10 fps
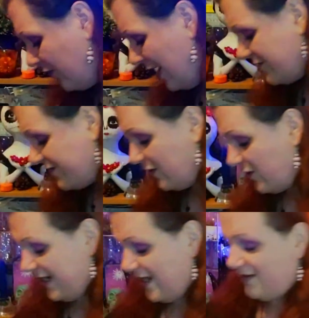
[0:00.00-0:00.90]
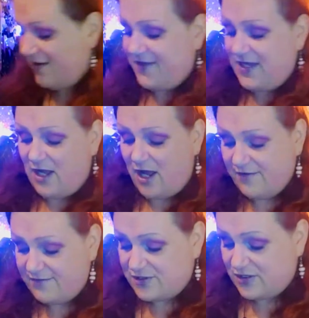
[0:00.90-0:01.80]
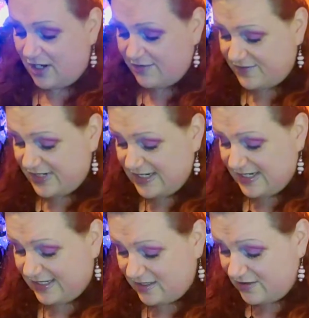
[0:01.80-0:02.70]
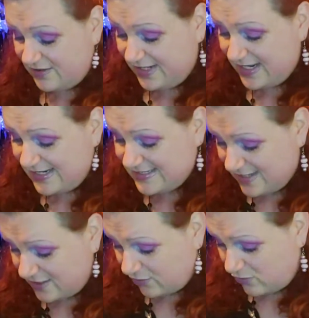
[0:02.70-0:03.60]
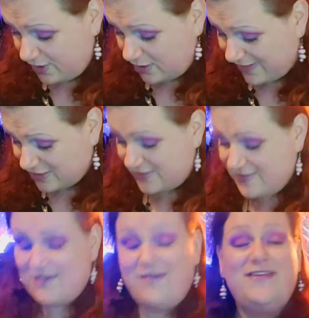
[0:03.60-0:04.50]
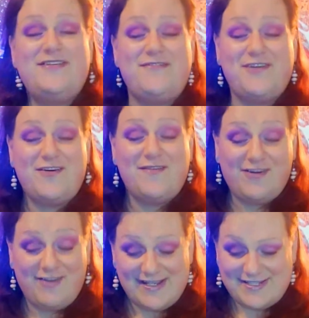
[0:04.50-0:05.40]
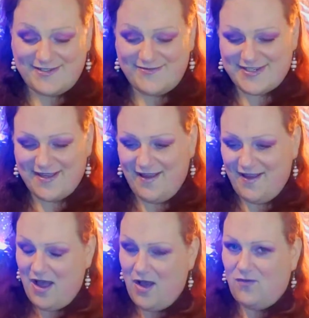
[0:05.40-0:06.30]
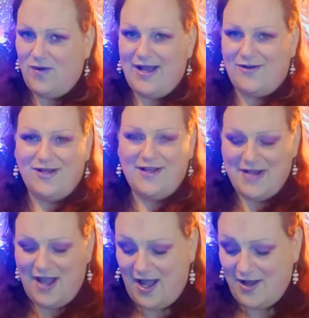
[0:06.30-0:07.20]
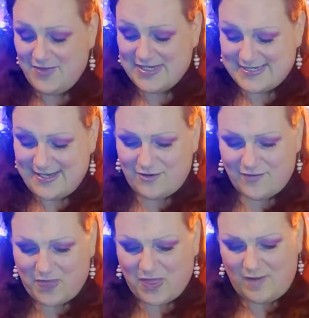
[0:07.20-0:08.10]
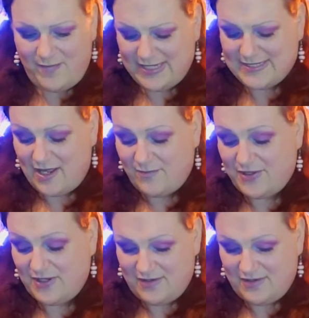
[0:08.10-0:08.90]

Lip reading: what else have I got in here? I think I've nearly done. Oh no, actually there's a few more items. Wow. So I picked up,